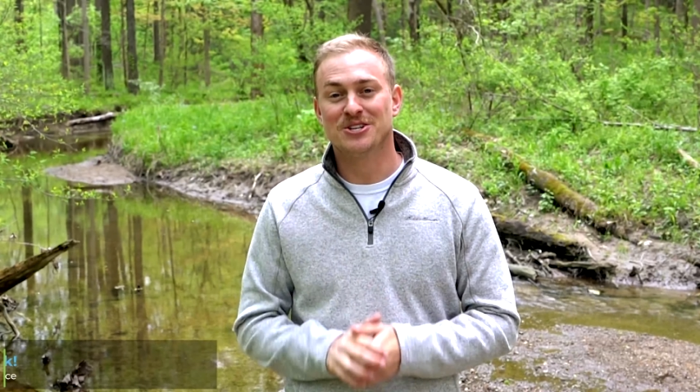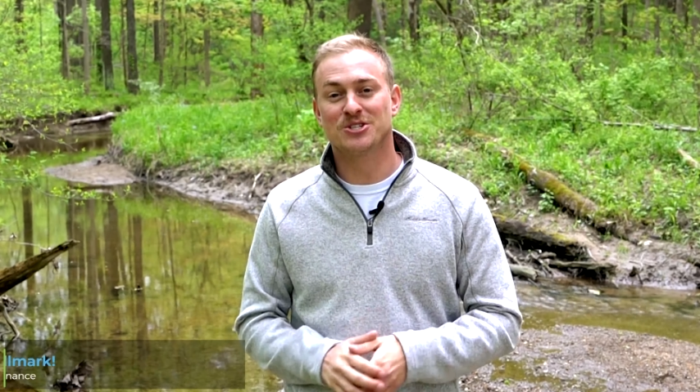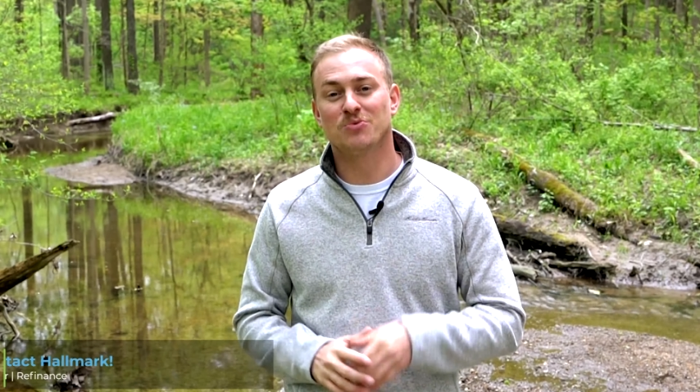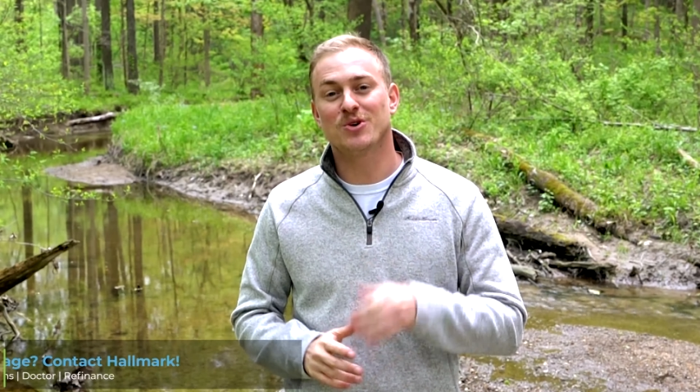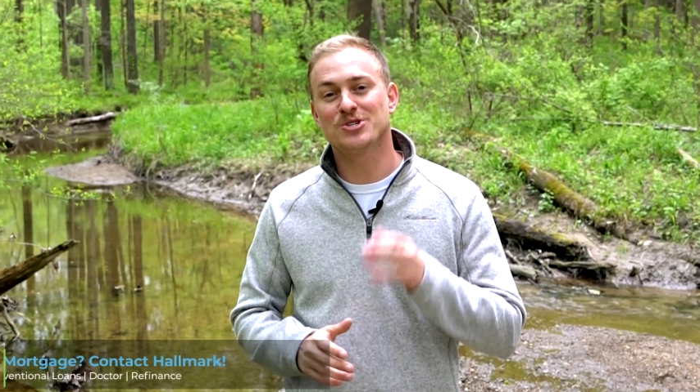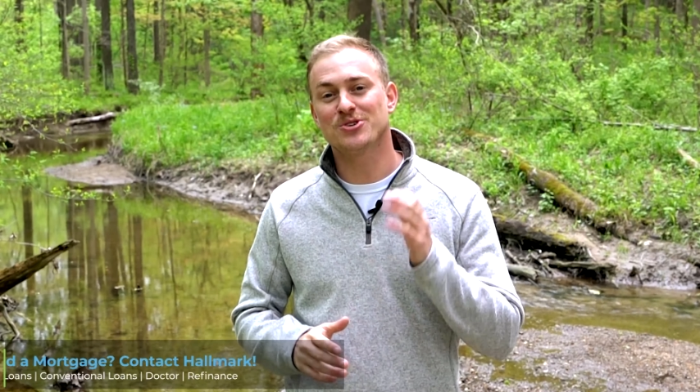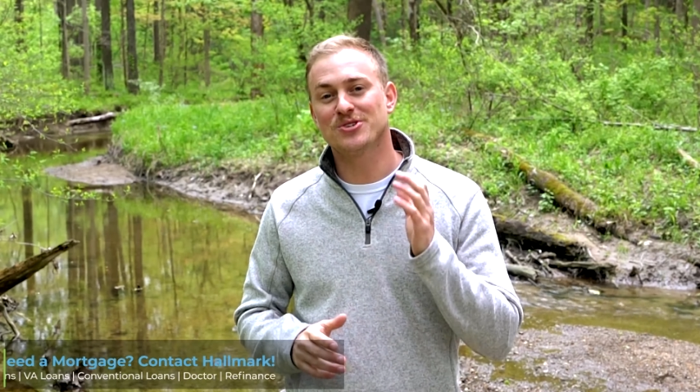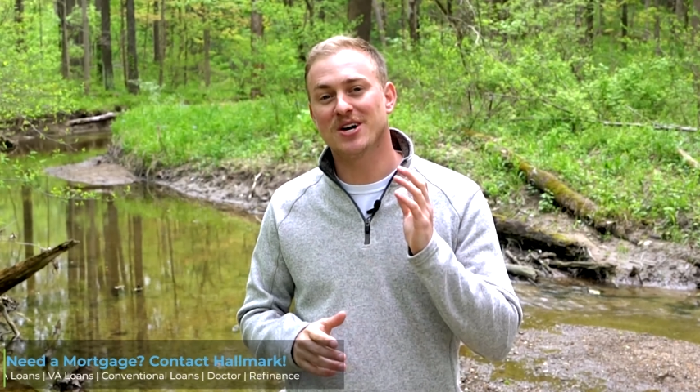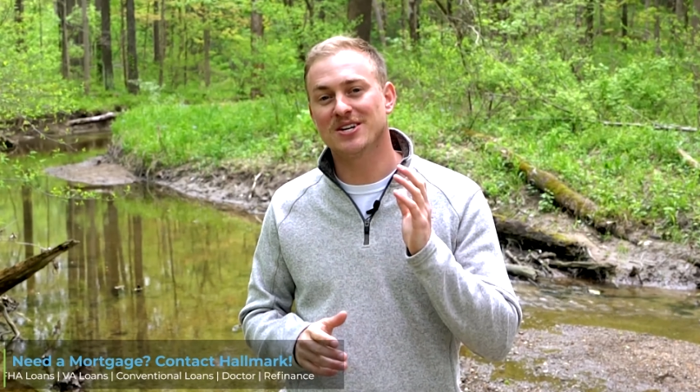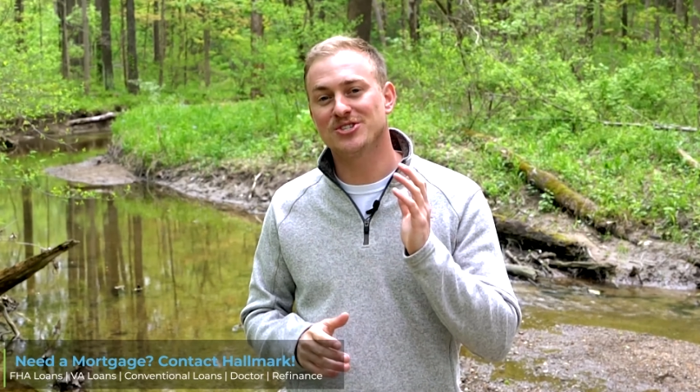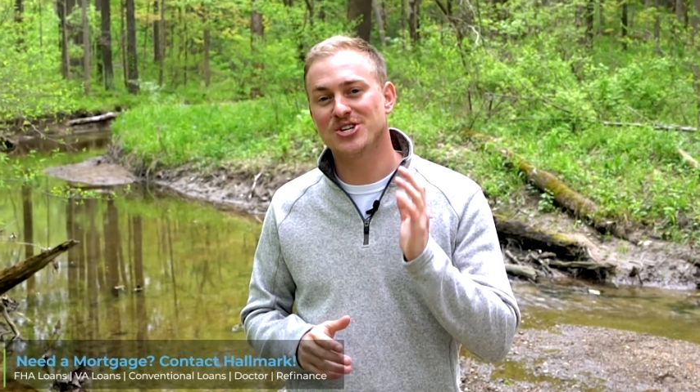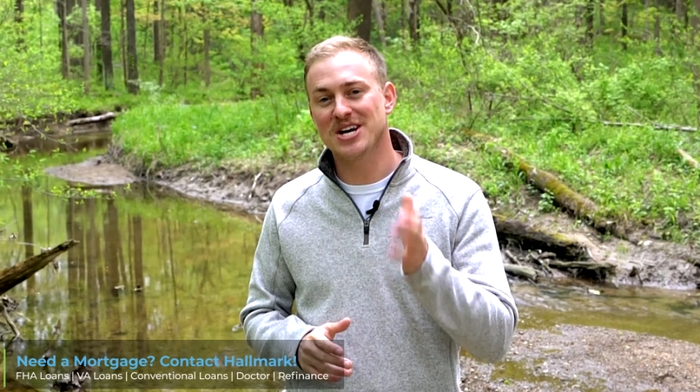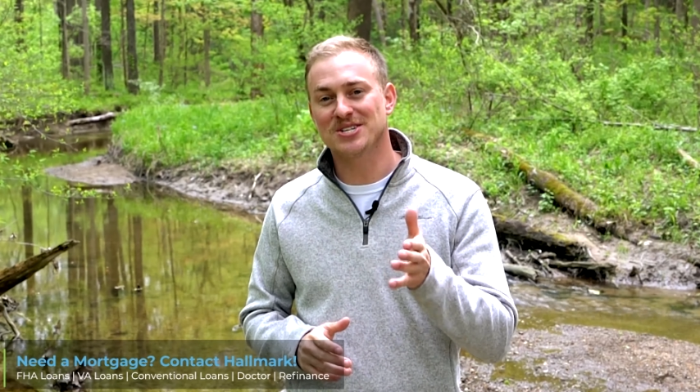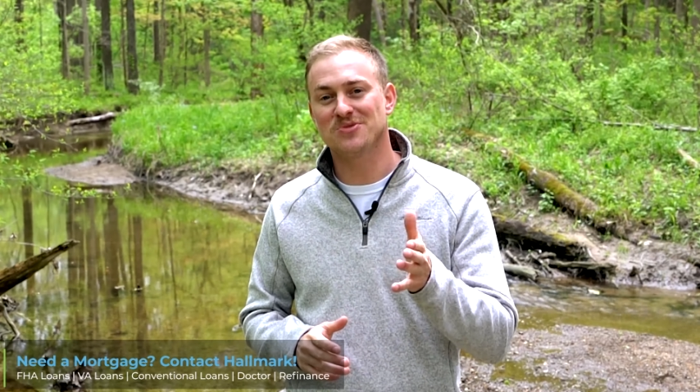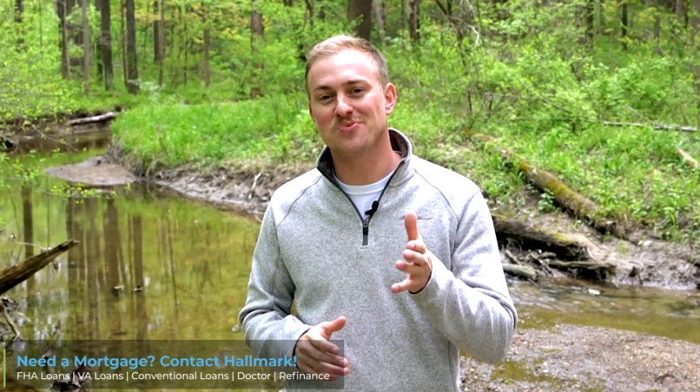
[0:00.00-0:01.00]
So once you're done
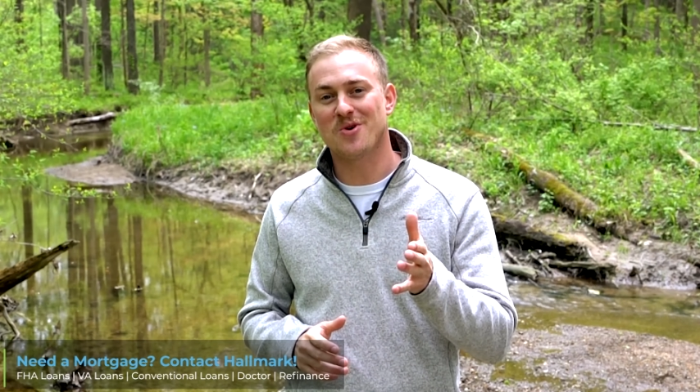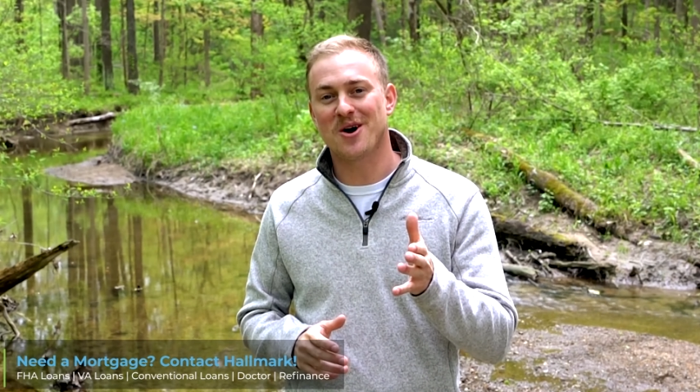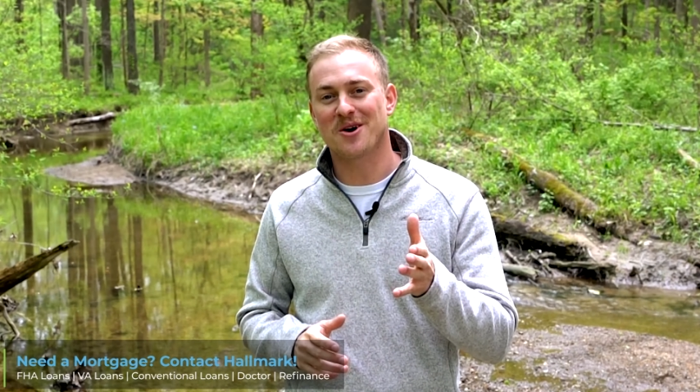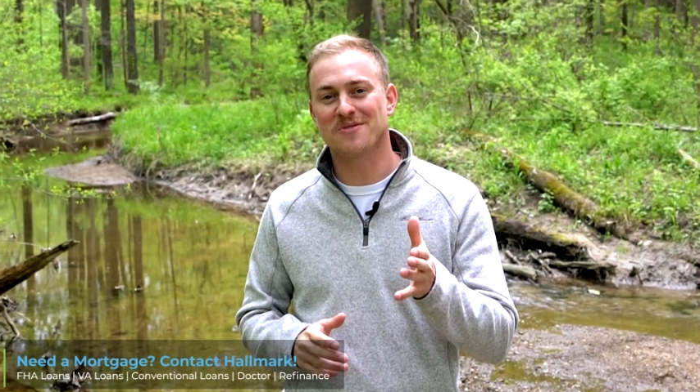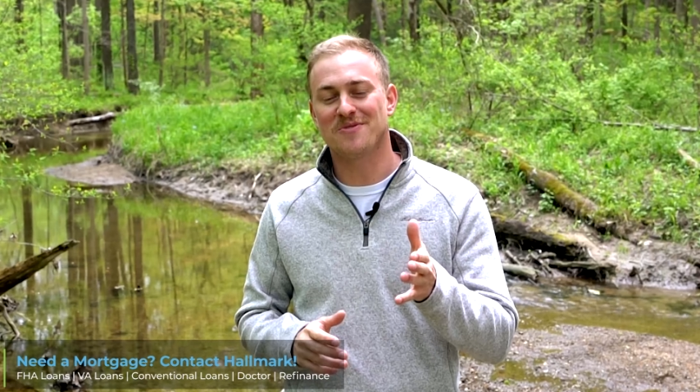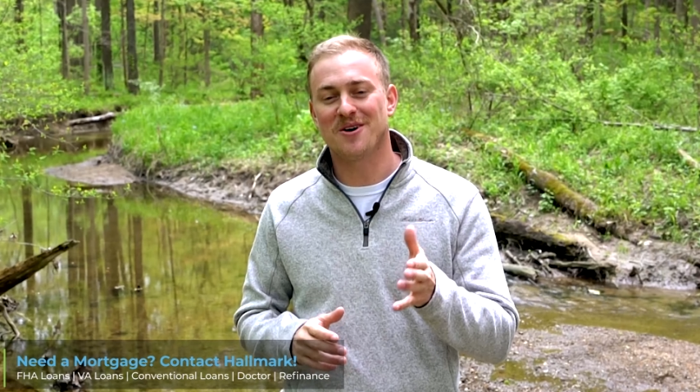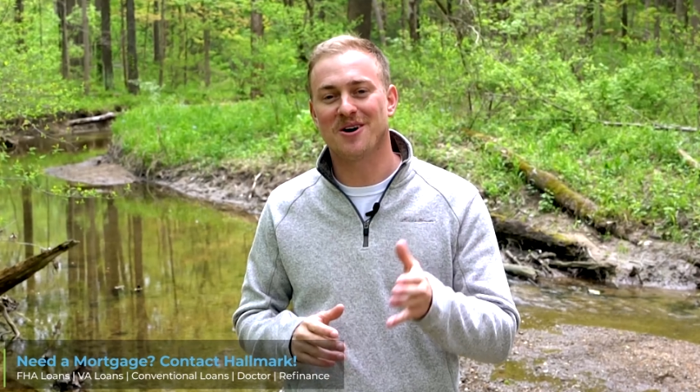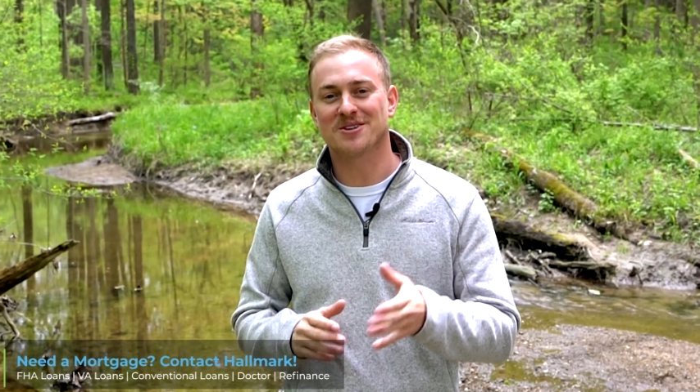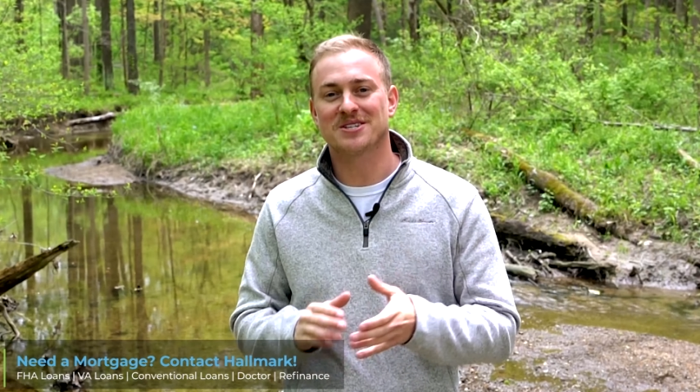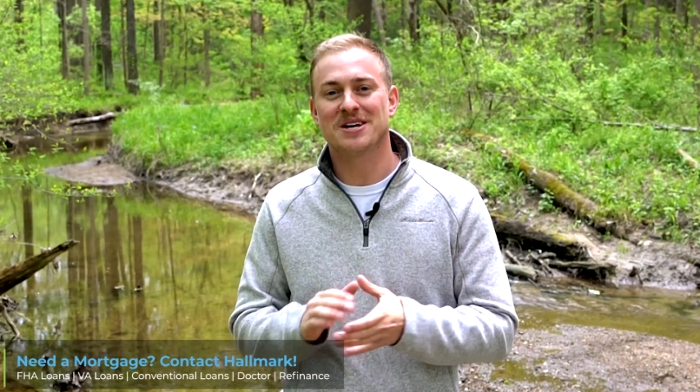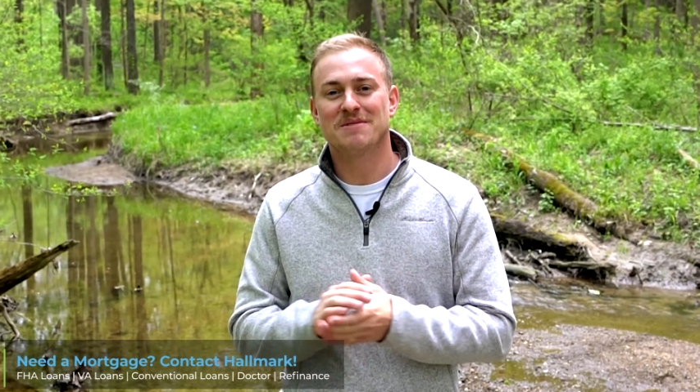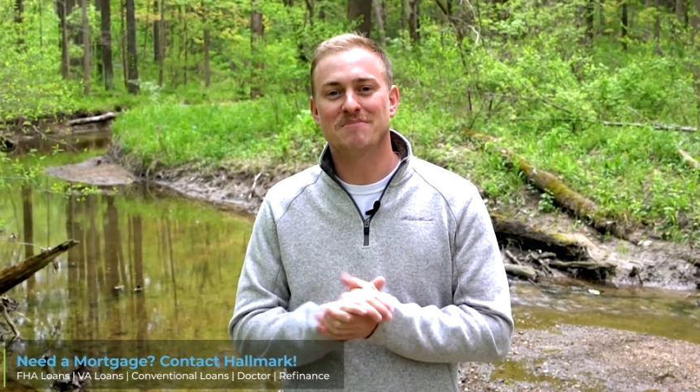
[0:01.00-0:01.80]
chasing waterfalls,